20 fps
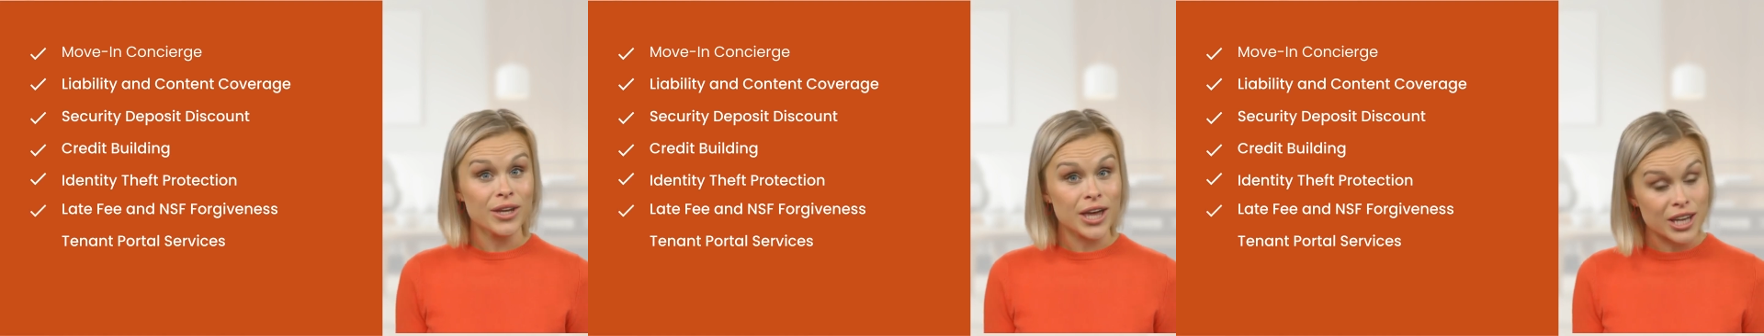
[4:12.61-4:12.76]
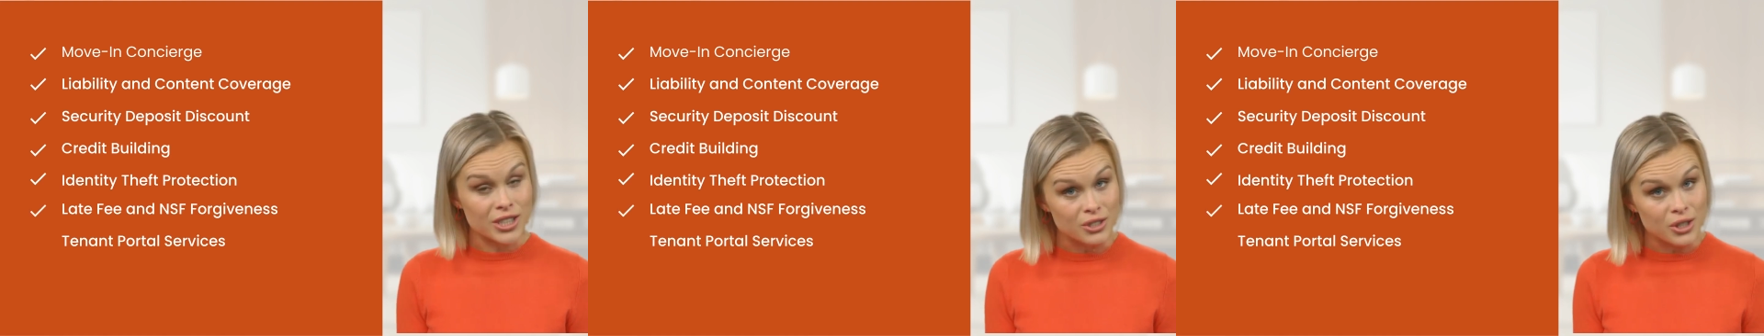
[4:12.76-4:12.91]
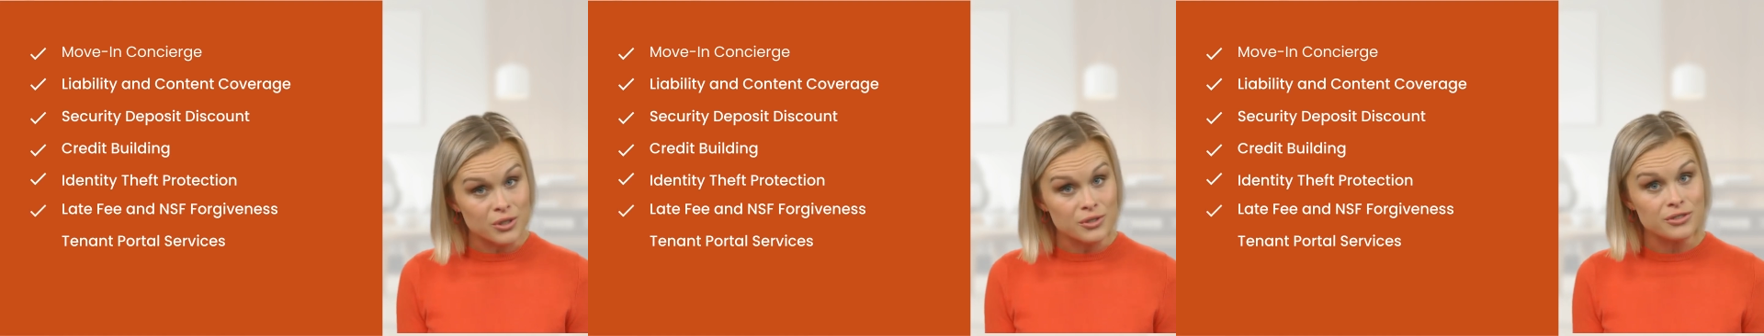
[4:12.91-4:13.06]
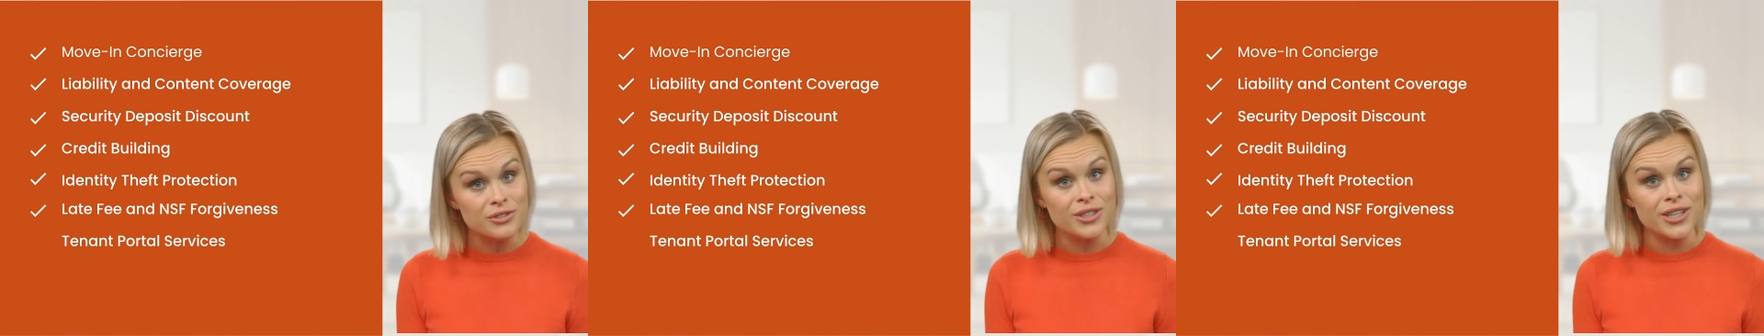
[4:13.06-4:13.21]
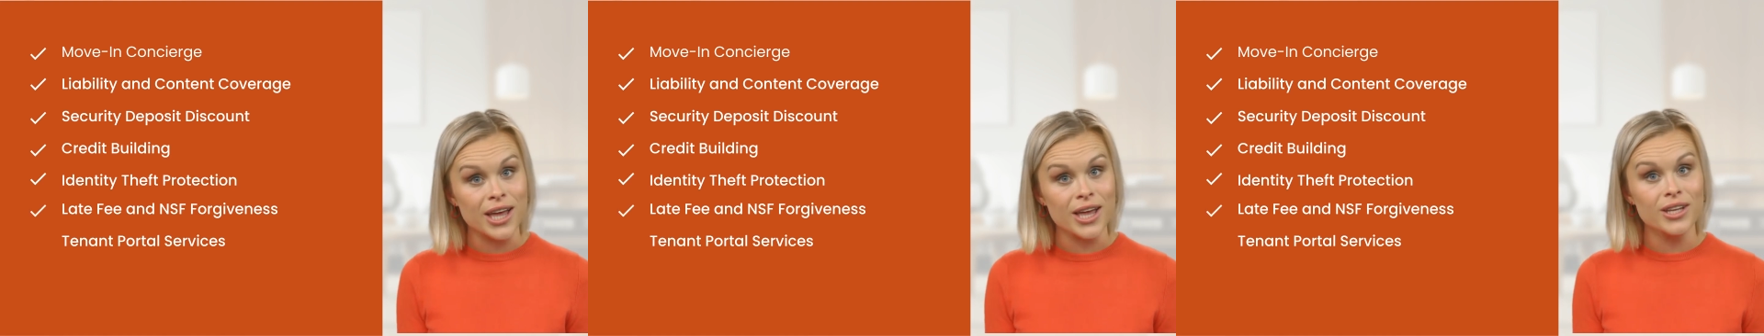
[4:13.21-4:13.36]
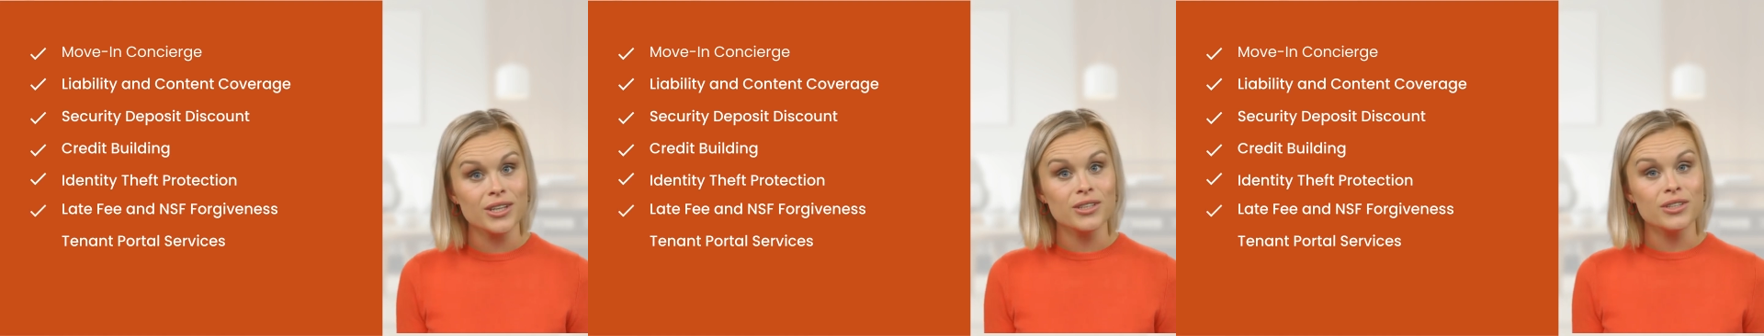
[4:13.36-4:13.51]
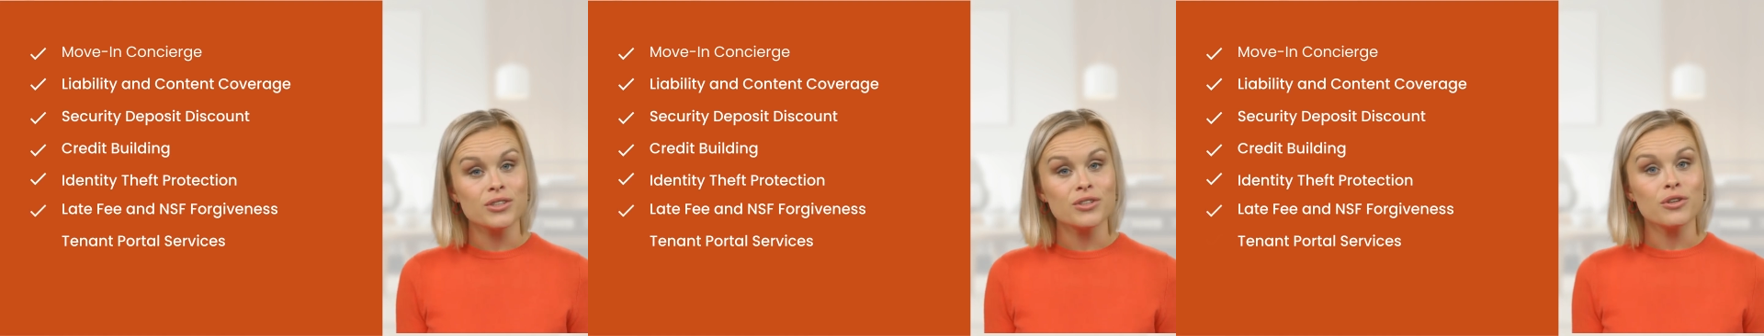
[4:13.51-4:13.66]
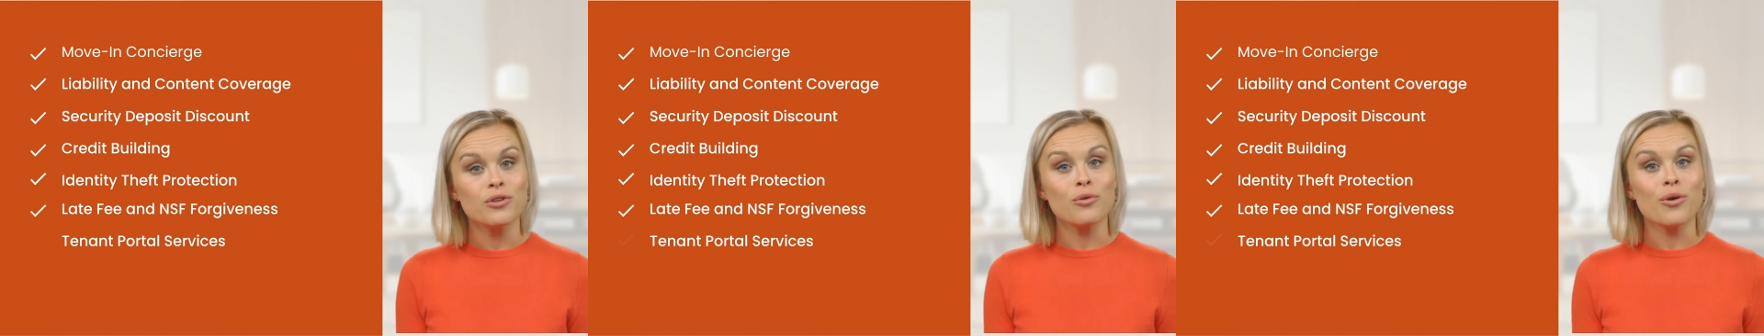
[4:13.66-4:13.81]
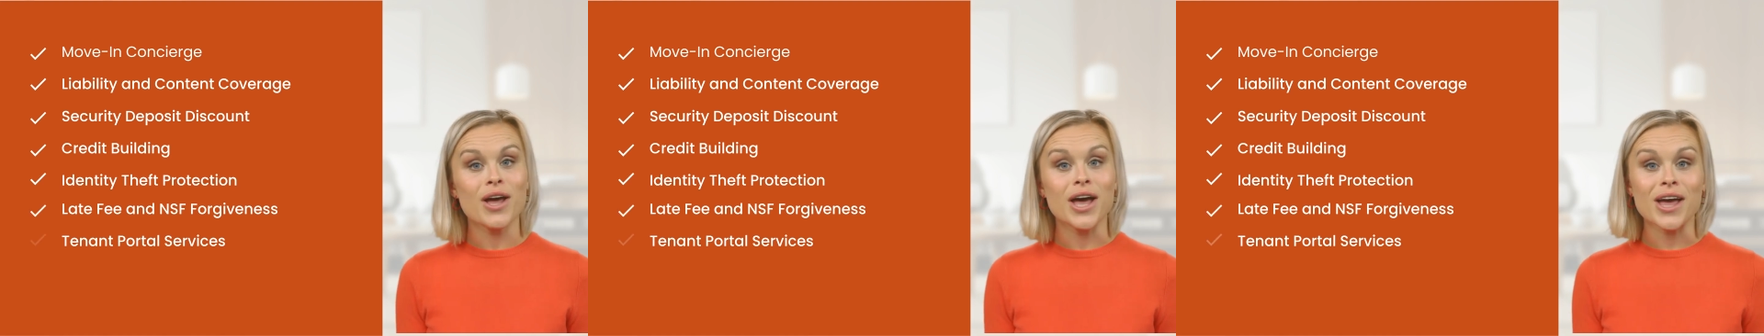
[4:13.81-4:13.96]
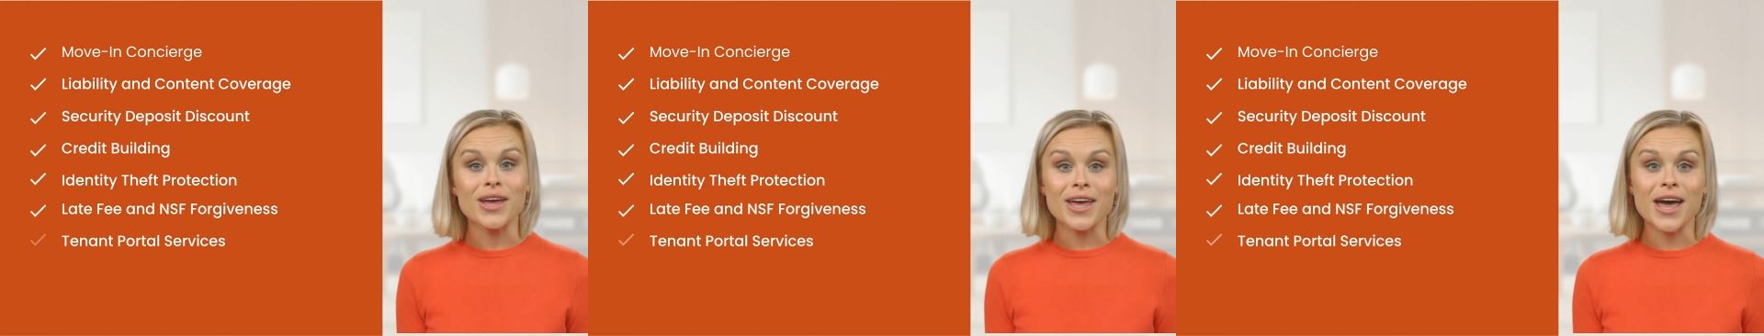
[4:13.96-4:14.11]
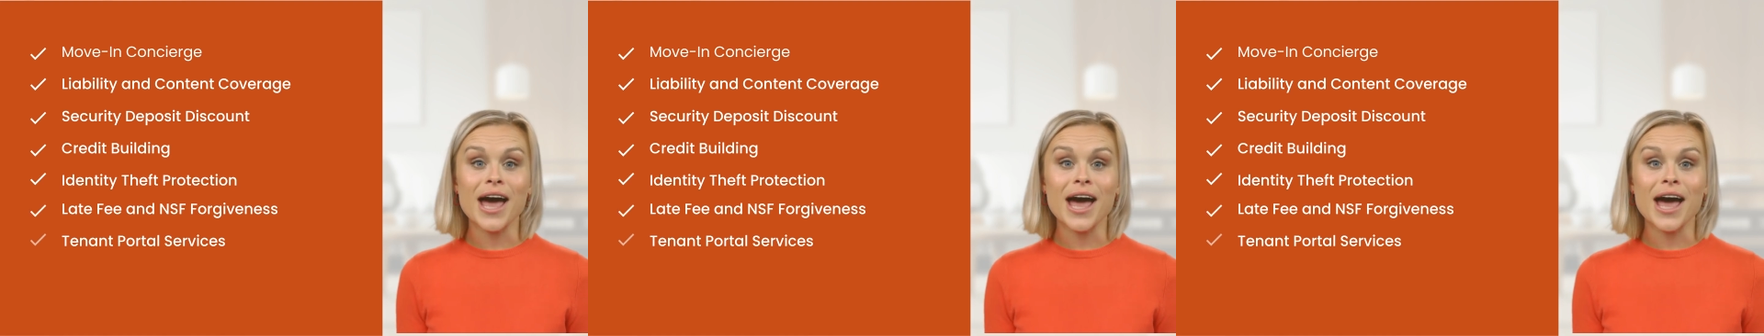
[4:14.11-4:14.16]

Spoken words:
And don't forget, you will have